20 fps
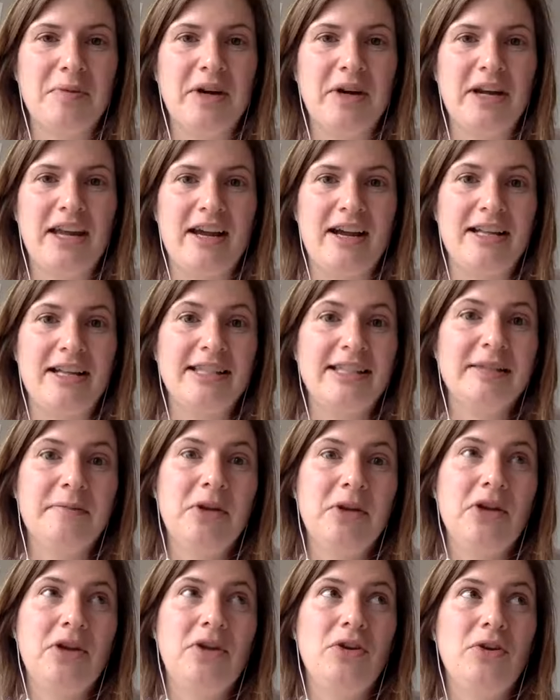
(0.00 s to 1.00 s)
are working on
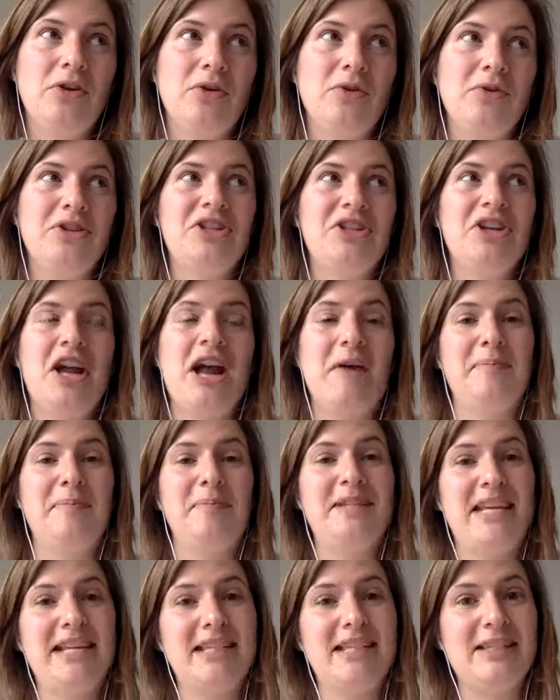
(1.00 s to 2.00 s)
some huge
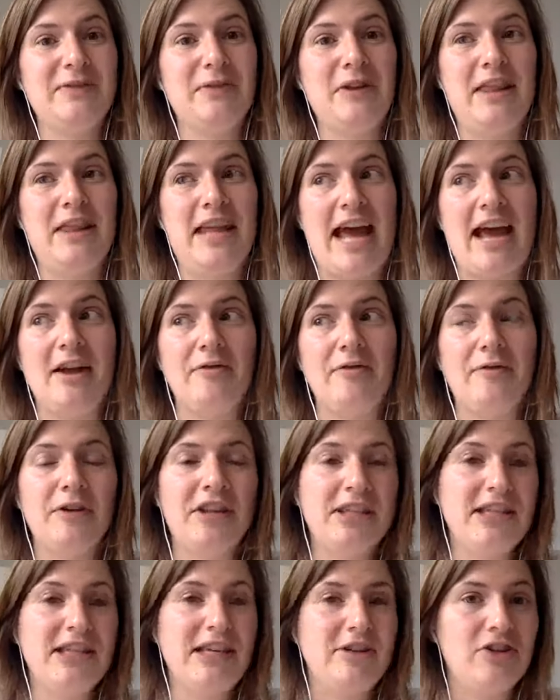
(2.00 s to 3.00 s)
updates for
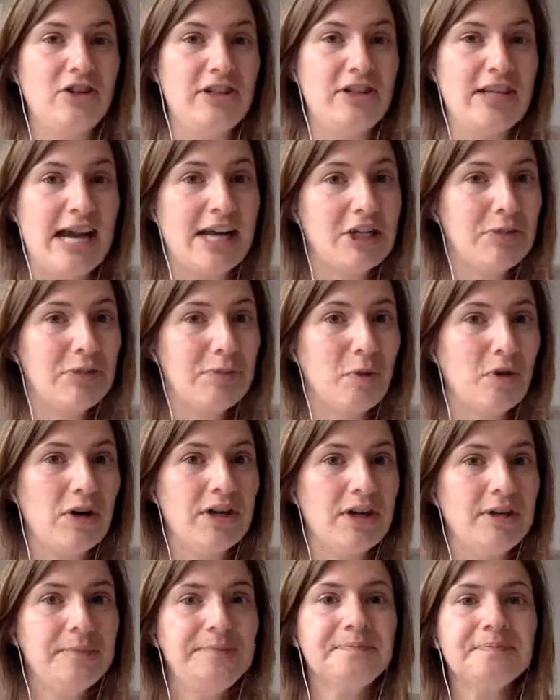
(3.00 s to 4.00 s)
the teacher
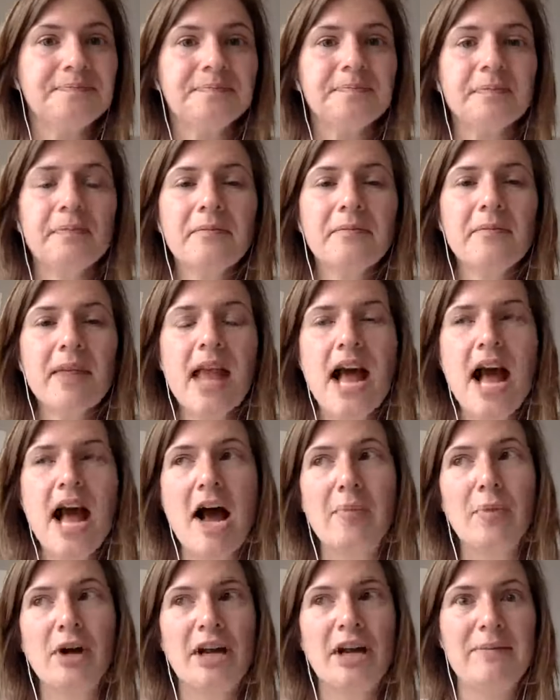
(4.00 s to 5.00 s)
dashboard.
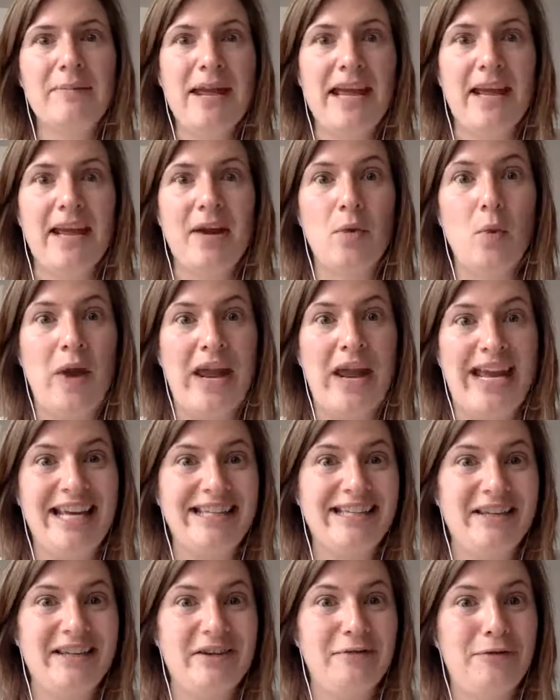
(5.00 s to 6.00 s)
We're going to make it way
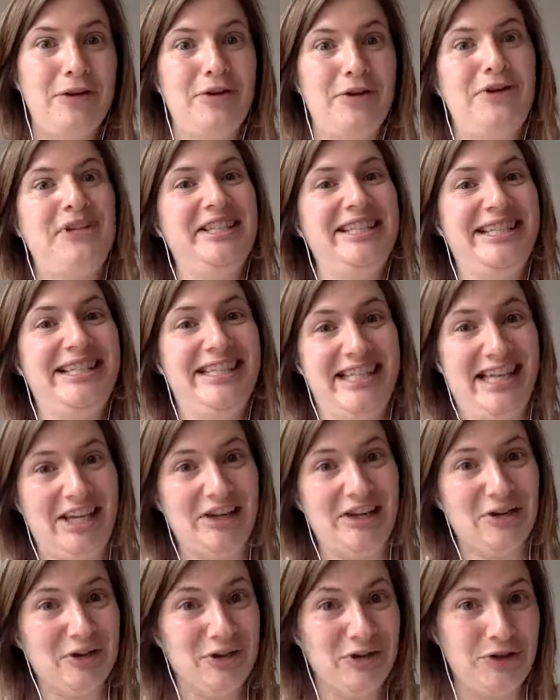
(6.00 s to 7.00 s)
easier for you to
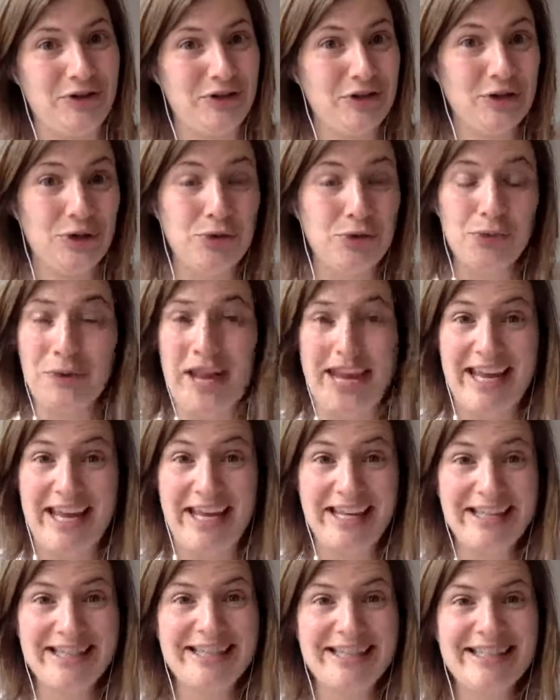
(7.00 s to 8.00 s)
see your students'
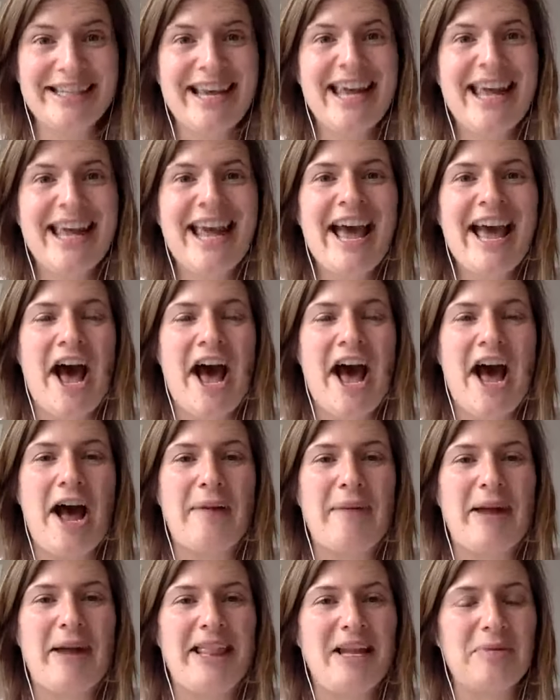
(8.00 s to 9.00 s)
grades
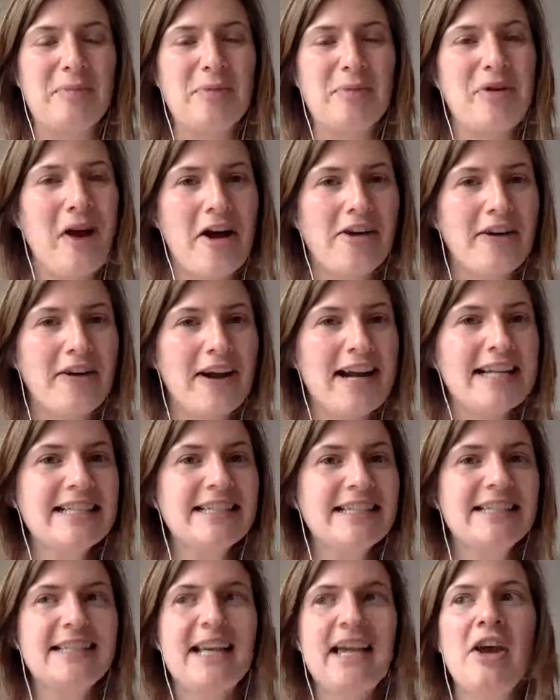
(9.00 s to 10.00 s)
and their
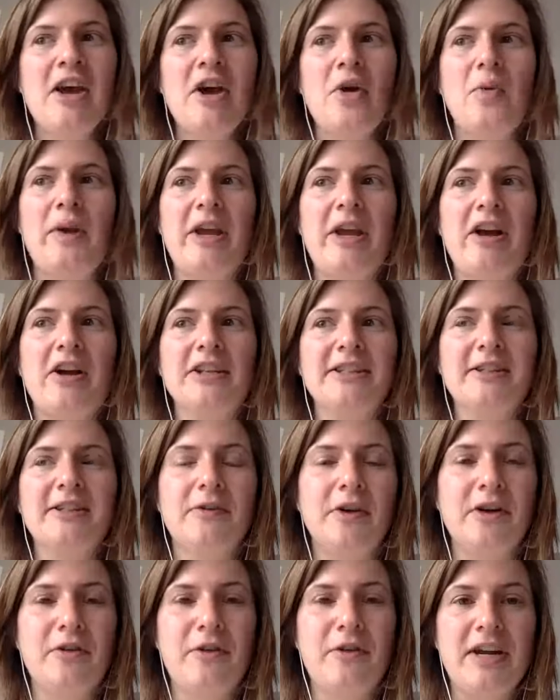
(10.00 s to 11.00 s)
progress. We
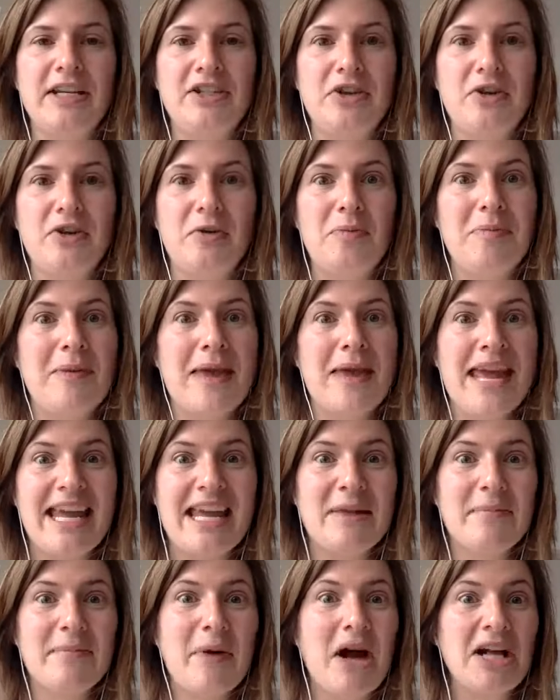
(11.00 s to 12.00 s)
also are going to
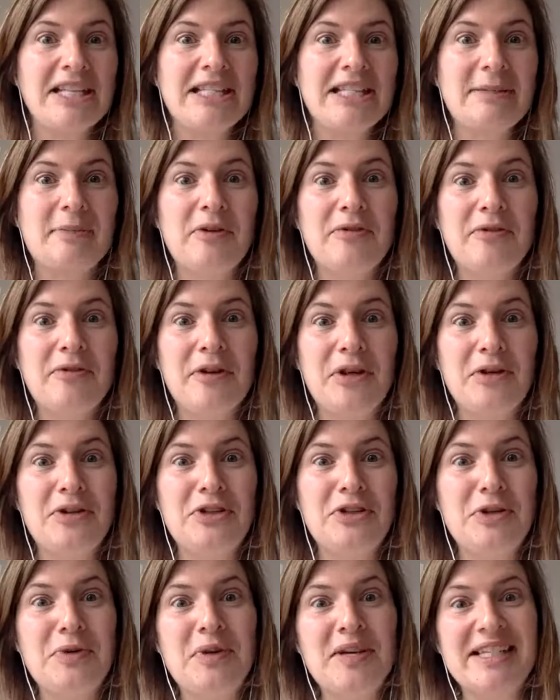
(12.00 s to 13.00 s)
make it possible for you
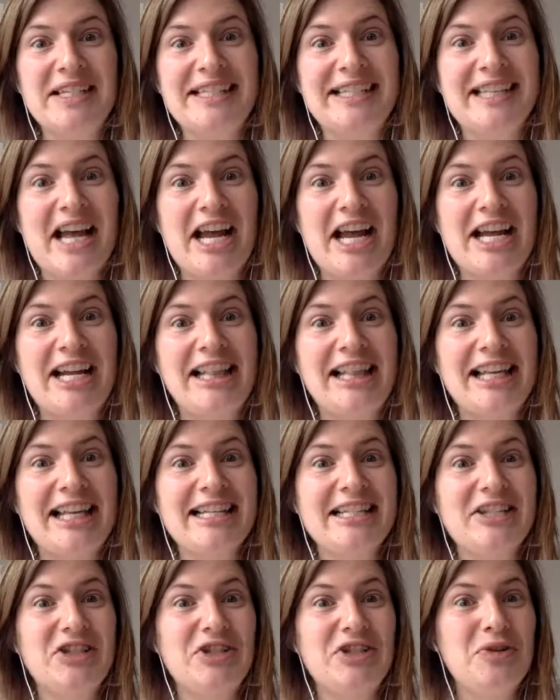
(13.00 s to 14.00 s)
to assign a
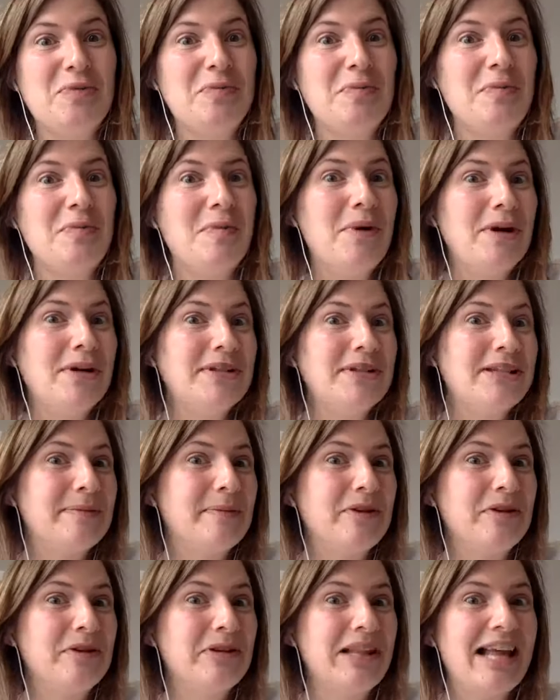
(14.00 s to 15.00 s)
lesson to
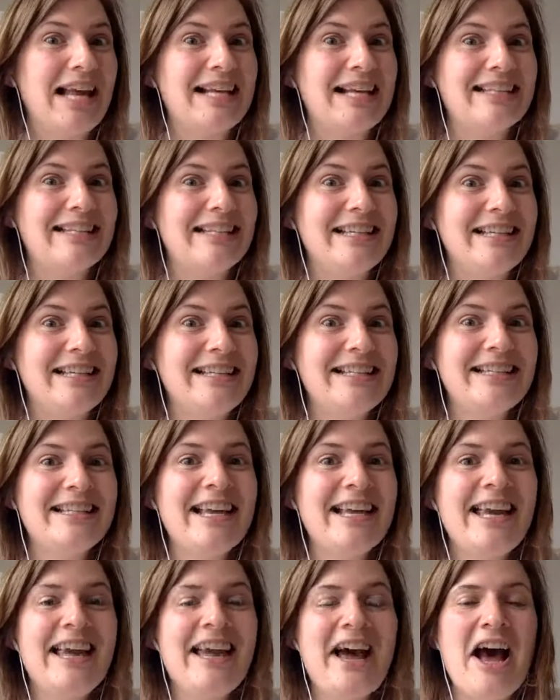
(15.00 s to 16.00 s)
multiple
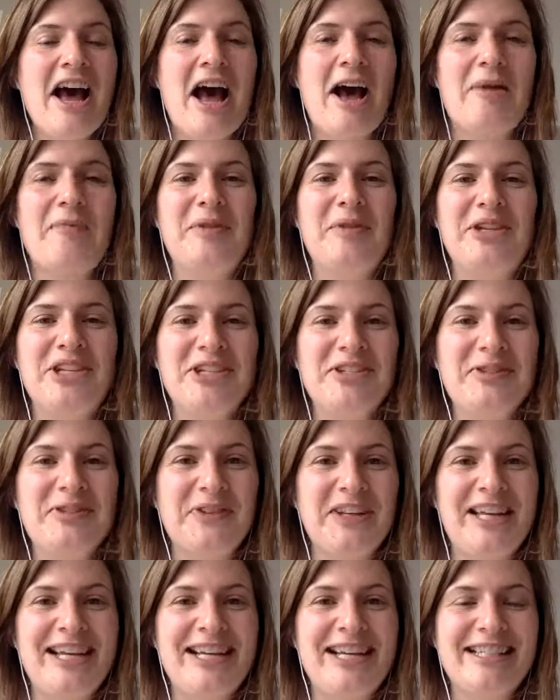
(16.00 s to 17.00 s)
classes, which is
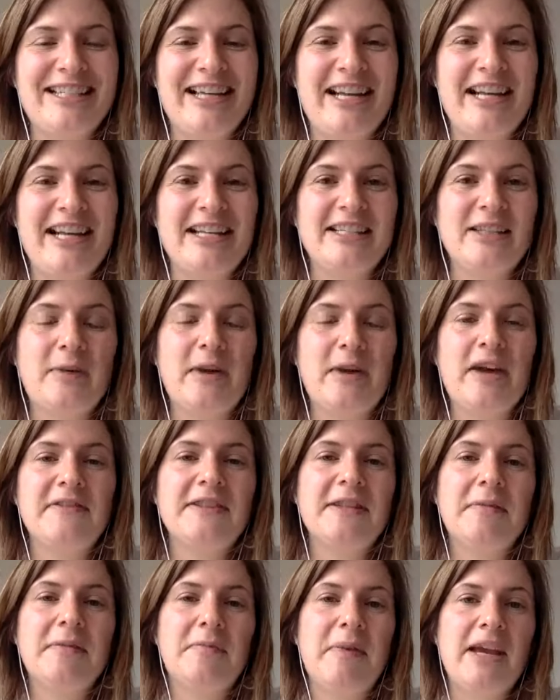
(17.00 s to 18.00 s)
really exciting. So we
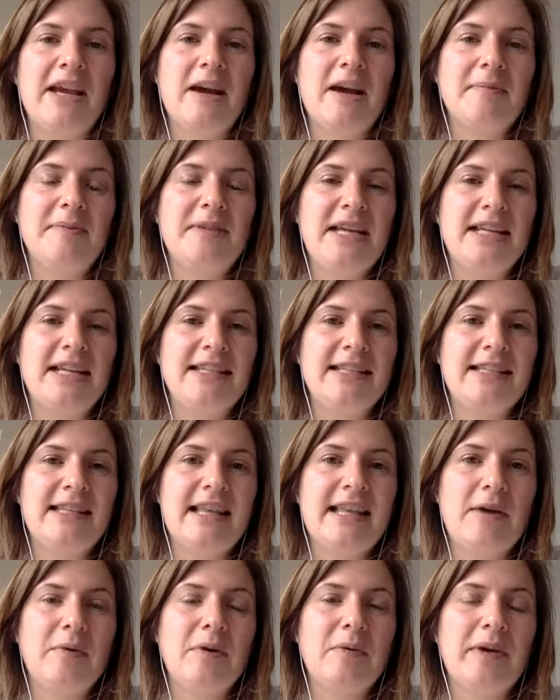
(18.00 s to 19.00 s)
have some big updates
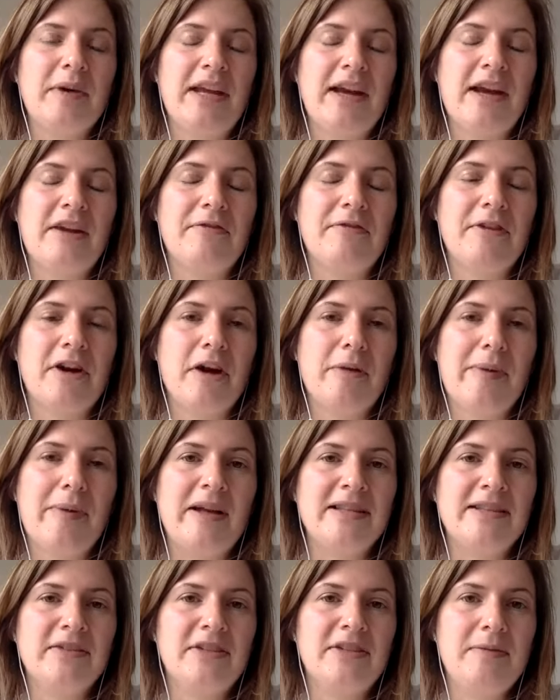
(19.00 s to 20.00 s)
that we're working on for
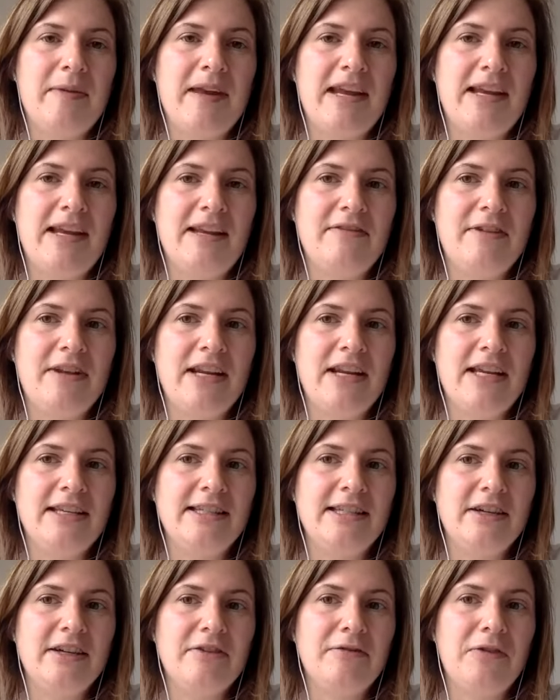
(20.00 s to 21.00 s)
Garbanzo to make it even
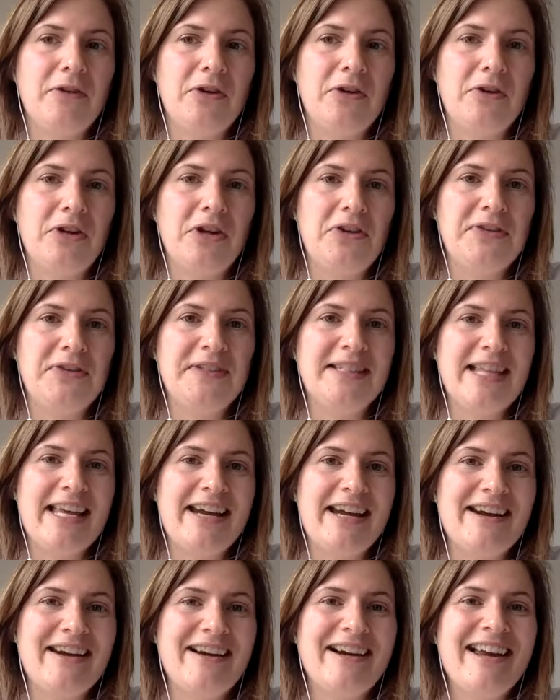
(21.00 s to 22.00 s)
easier for you to use
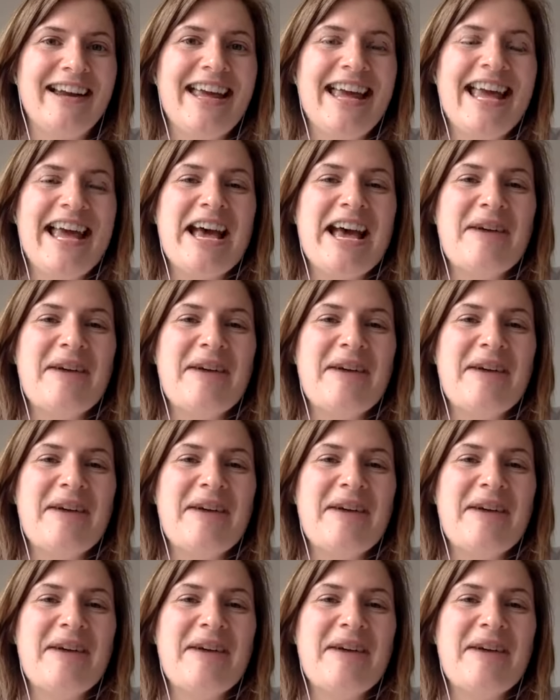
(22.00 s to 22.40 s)
there.